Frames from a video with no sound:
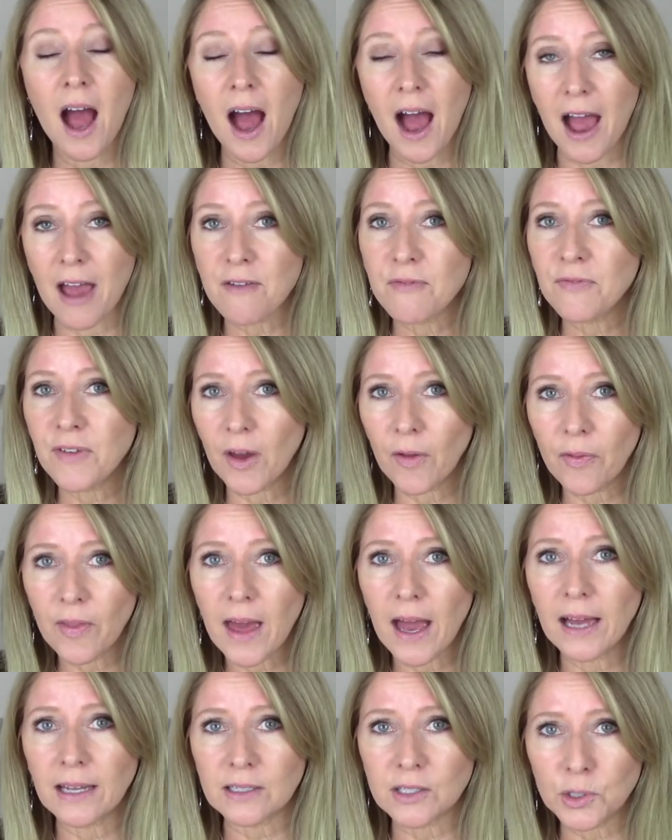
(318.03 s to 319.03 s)
I found
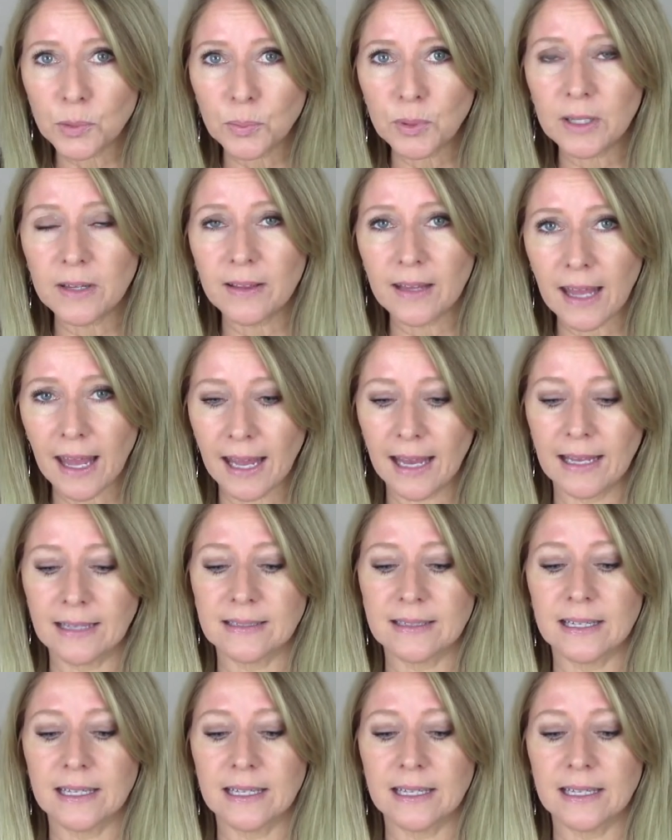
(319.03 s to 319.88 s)
that to be the case.